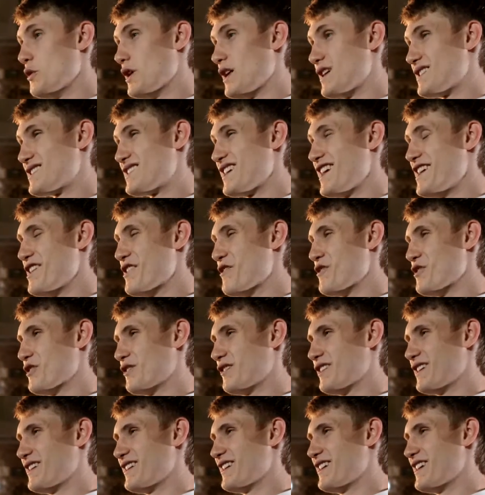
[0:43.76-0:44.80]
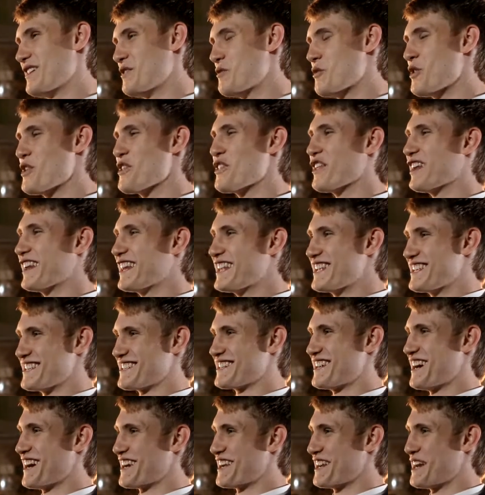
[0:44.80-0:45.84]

Well, I started off as like one of the least